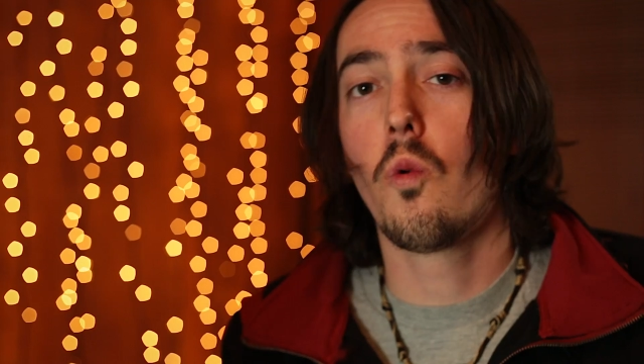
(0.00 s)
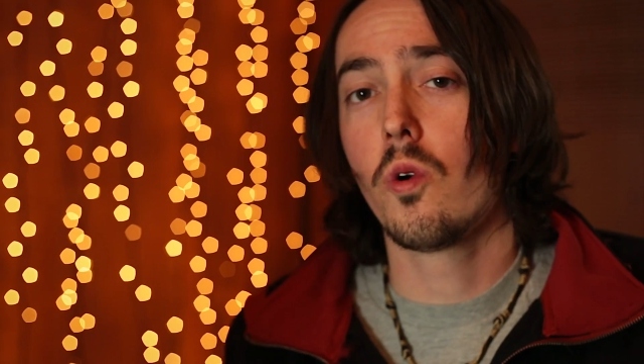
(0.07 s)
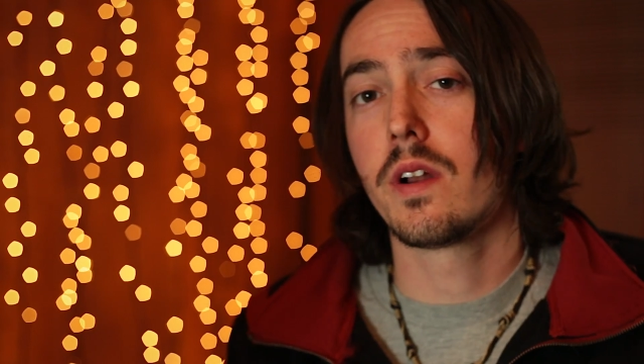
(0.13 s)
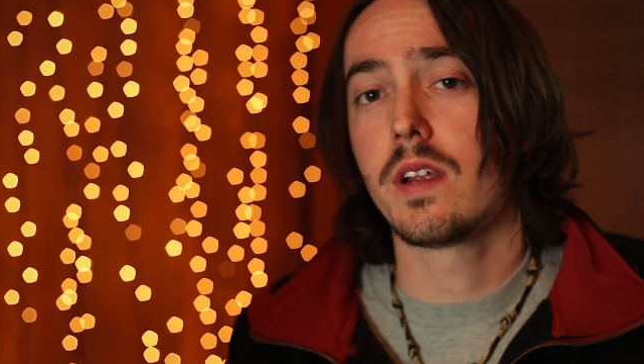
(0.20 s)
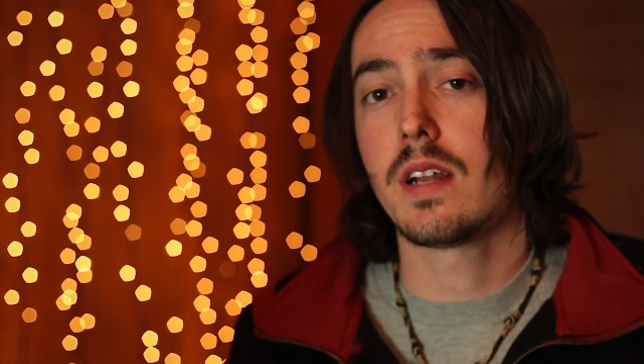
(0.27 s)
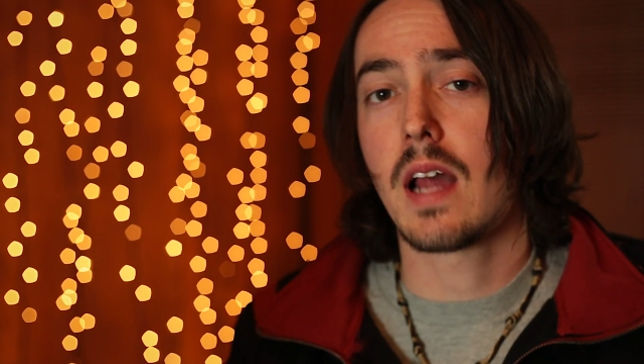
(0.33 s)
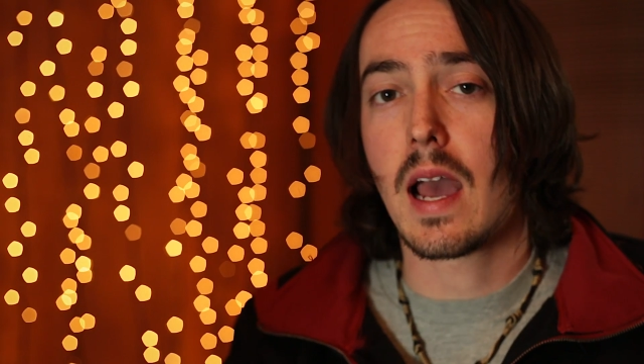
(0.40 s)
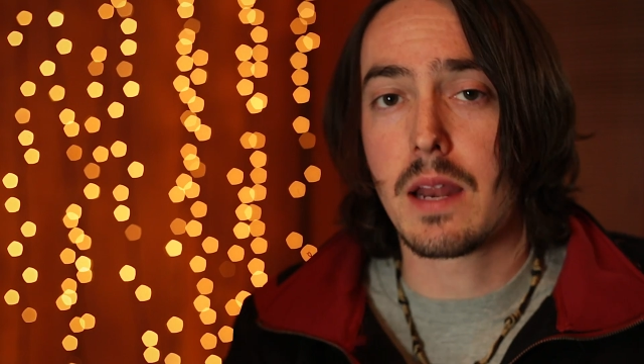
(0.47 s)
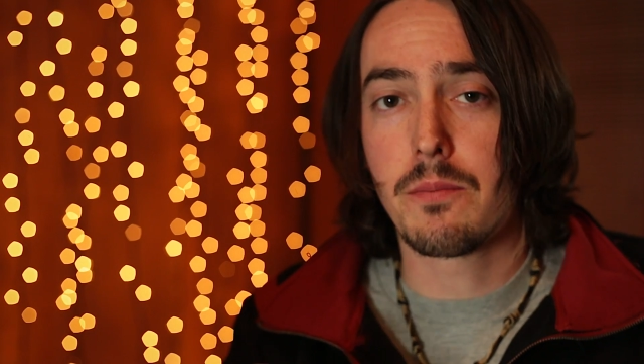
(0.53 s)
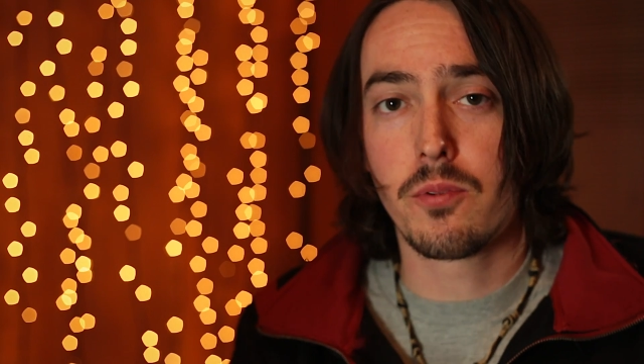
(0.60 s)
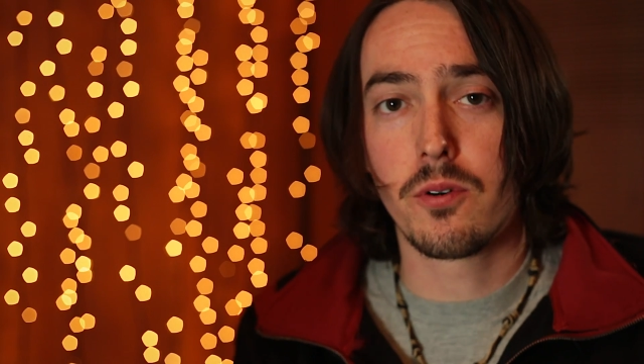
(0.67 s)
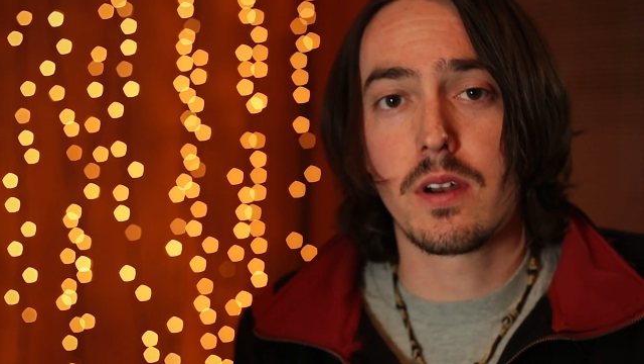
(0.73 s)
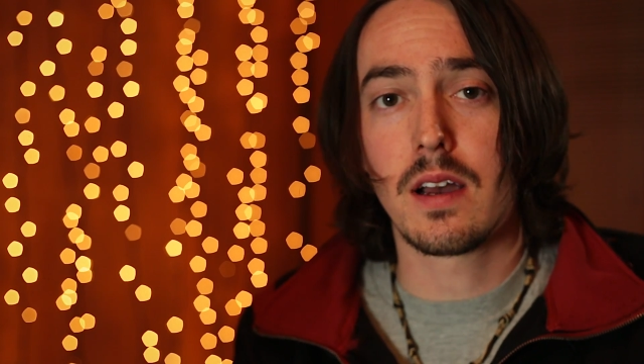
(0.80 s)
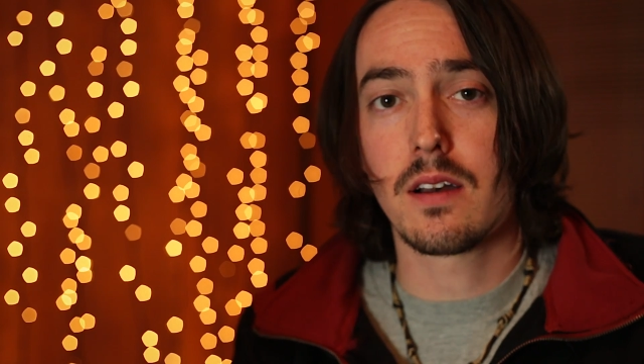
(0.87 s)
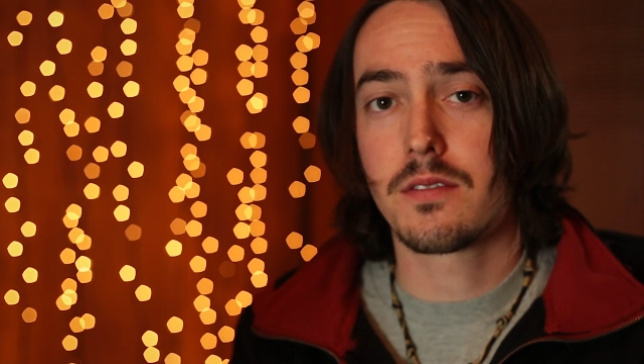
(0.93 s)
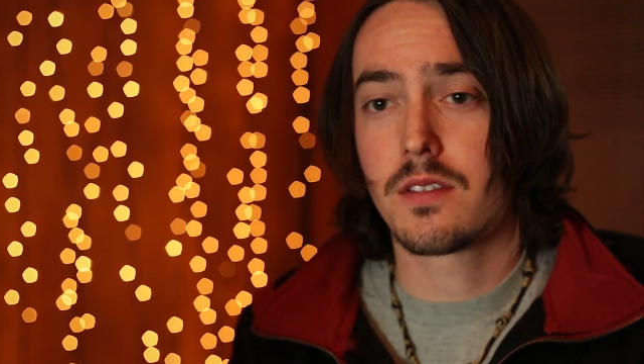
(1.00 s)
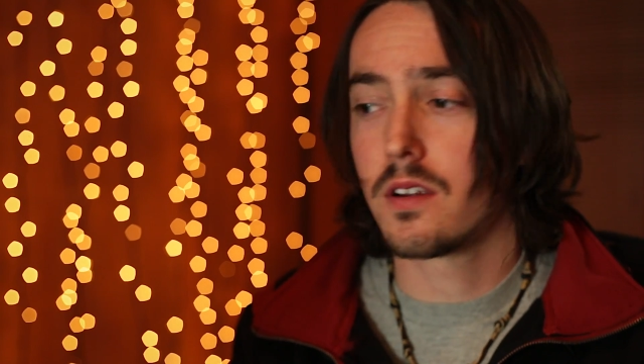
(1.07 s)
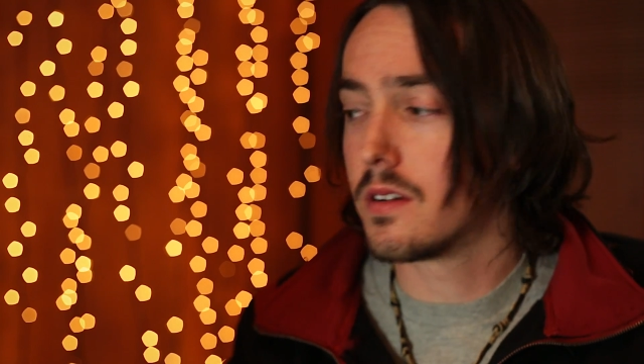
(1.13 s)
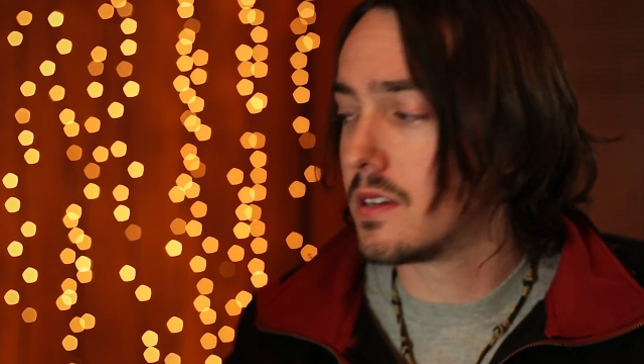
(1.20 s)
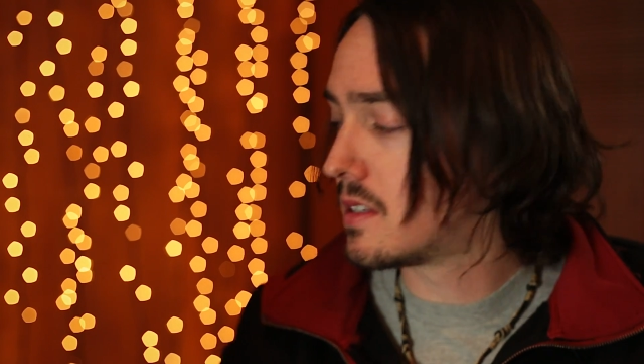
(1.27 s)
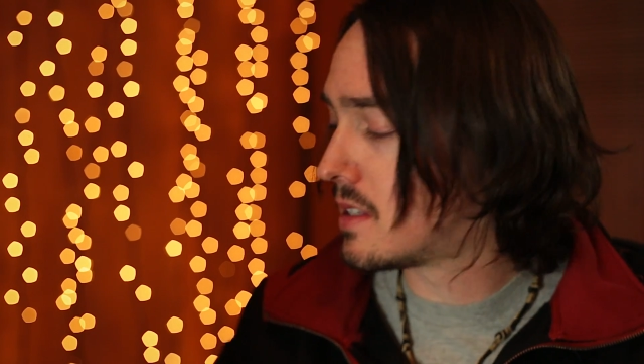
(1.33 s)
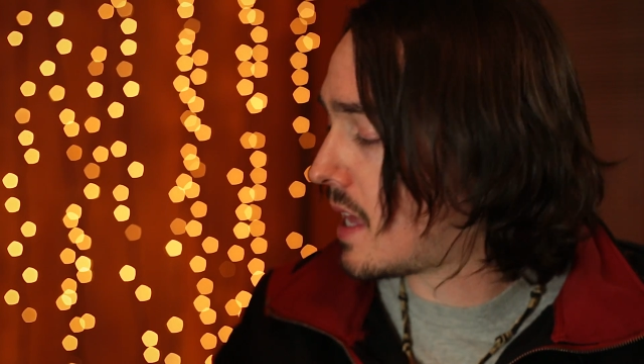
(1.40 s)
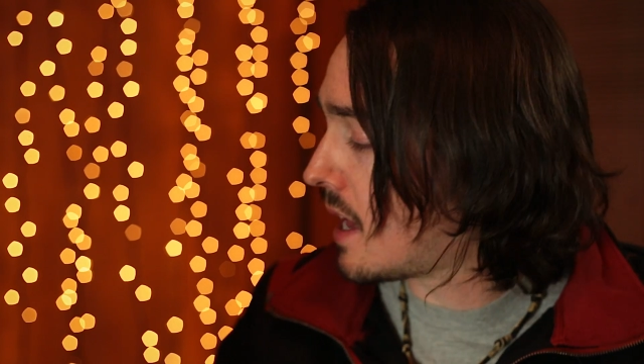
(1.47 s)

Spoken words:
warning I'd put out there is